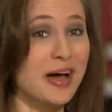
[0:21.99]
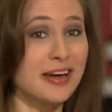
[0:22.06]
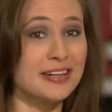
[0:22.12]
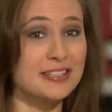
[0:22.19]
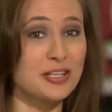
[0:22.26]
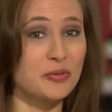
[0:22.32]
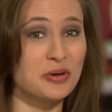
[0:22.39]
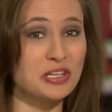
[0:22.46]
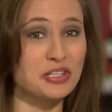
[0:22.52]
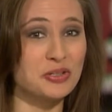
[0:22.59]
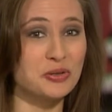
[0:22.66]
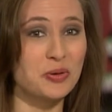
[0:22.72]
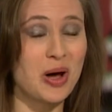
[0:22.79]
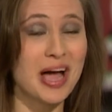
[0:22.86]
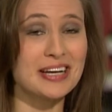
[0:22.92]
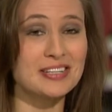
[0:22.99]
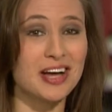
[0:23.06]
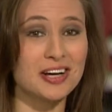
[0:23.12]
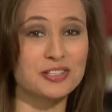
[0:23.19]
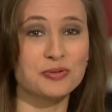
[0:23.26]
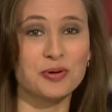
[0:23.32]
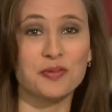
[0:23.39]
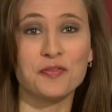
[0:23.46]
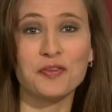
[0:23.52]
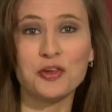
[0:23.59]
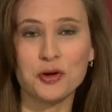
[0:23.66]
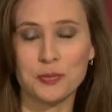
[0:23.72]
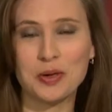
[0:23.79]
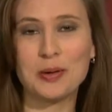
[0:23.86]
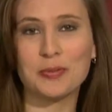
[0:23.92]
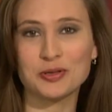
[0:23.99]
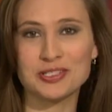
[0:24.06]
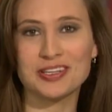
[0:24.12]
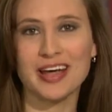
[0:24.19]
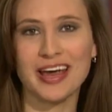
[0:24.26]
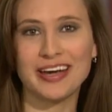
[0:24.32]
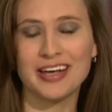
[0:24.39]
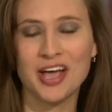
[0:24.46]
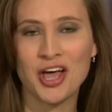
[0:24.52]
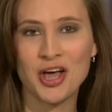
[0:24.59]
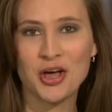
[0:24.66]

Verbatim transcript: But until we do, I talked to a few people tonight